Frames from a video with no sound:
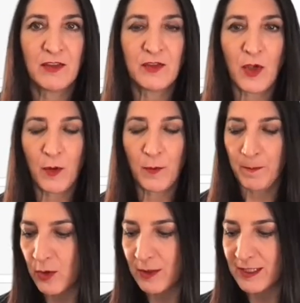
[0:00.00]
So
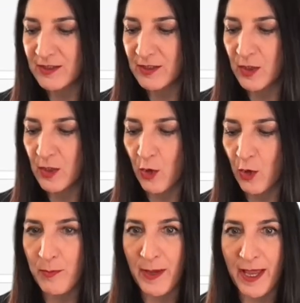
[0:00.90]
let's go
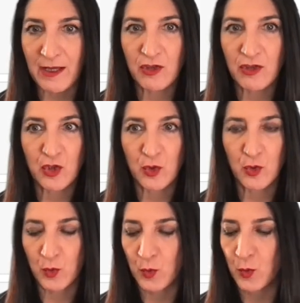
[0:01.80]
back
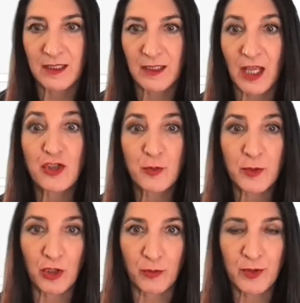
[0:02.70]
to a
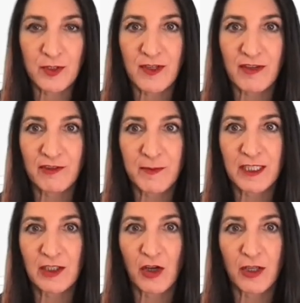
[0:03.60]
Jupyter Notebook. So
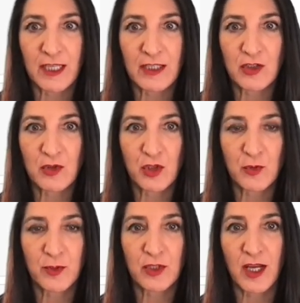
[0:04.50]
everybody log into
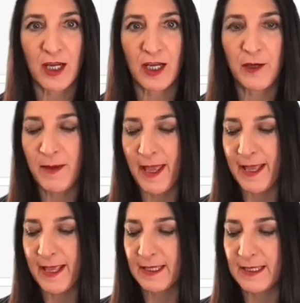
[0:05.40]
Jupyter Hub
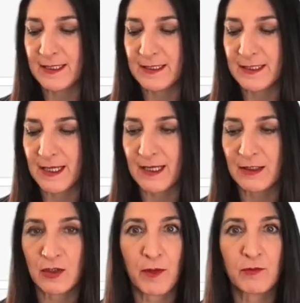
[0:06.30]
and
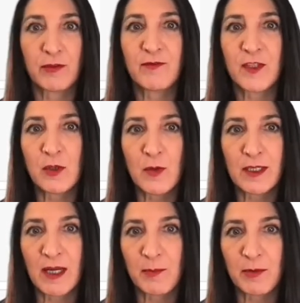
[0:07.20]
review a
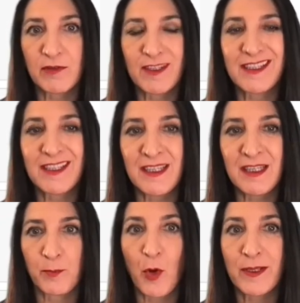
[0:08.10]
couple of key
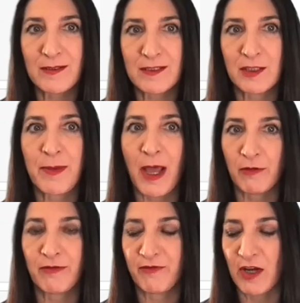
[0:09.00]
points
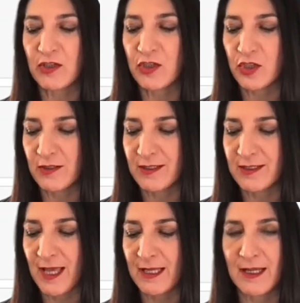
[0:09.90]
about functions
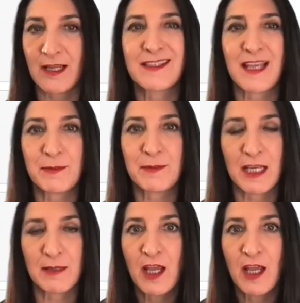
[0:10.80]
that
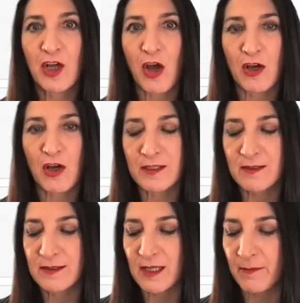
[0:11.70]
sometimes cause
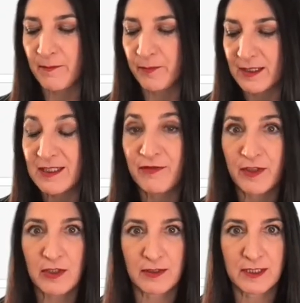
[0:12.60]
some
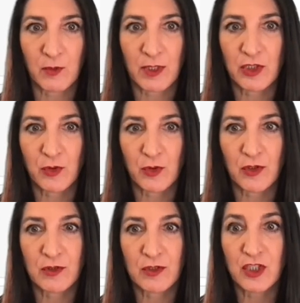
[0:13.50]
difficulty when
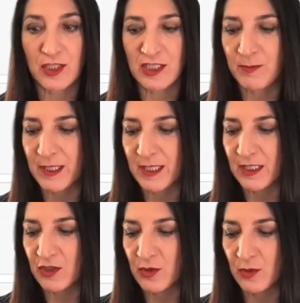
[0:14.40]
you're just
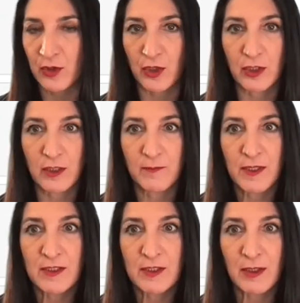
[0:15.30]
beginning to learn.
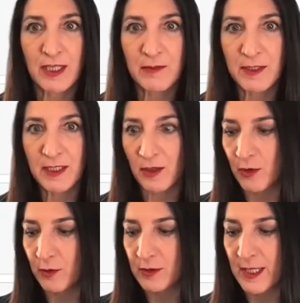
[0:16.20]
So let me
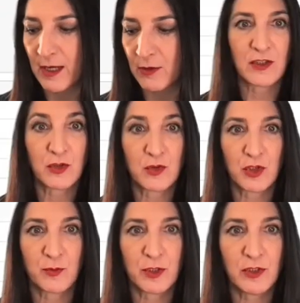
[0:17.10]
go now to
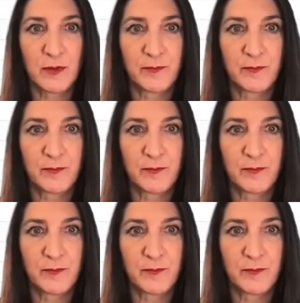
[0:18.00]
Jupyter.